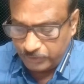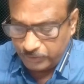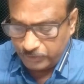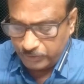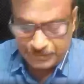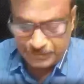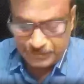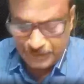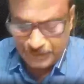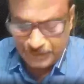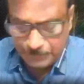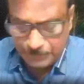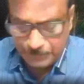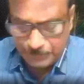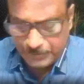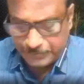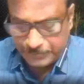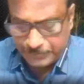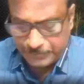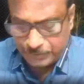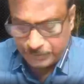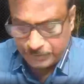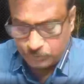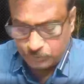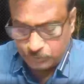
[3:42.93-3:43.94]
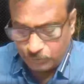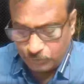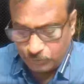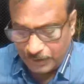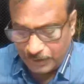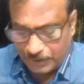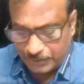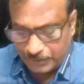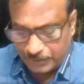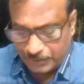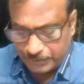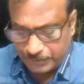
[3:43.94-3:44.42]
inability to
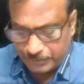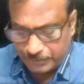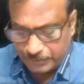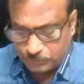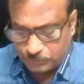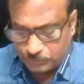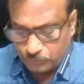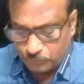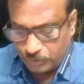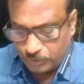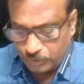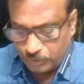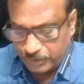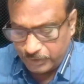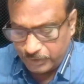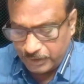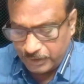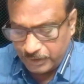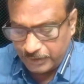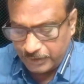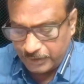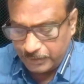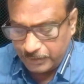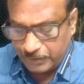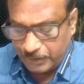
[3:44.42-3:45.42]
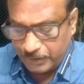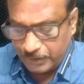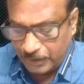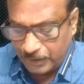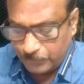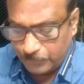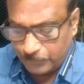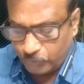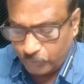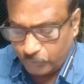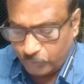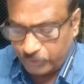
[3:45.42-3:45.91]
attend to ordinary
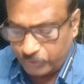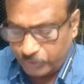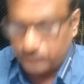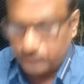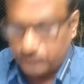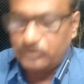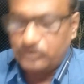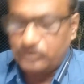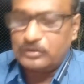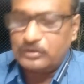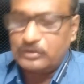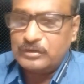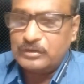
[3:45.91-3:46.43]
avocation.